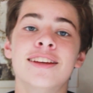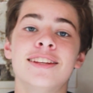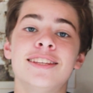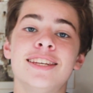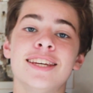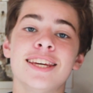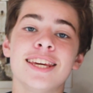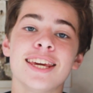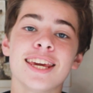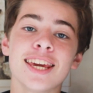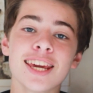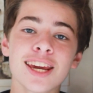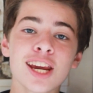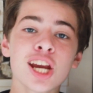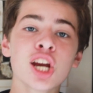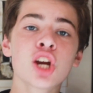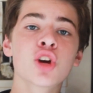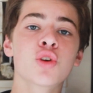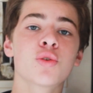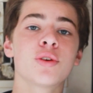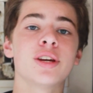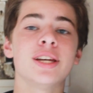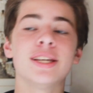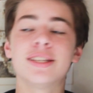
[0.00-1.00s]
to
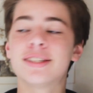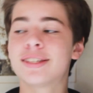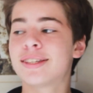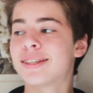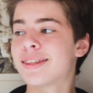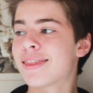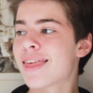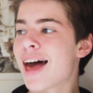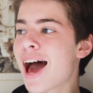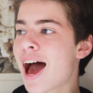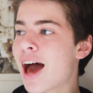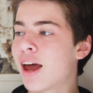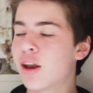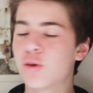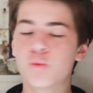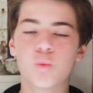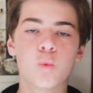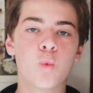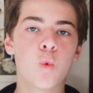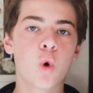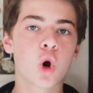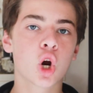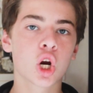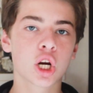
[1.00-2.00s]
increase that
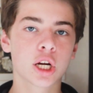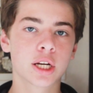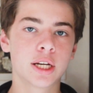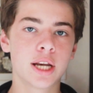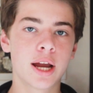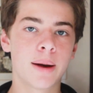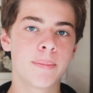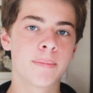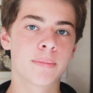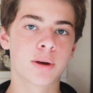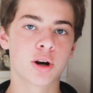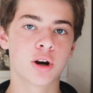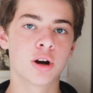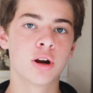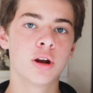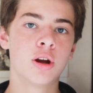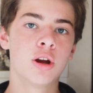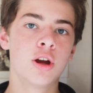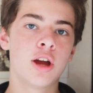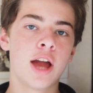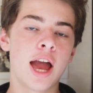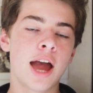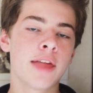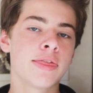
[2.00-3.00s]
work number
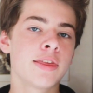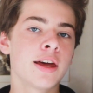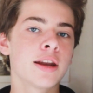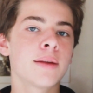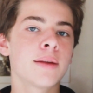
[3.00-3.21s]
and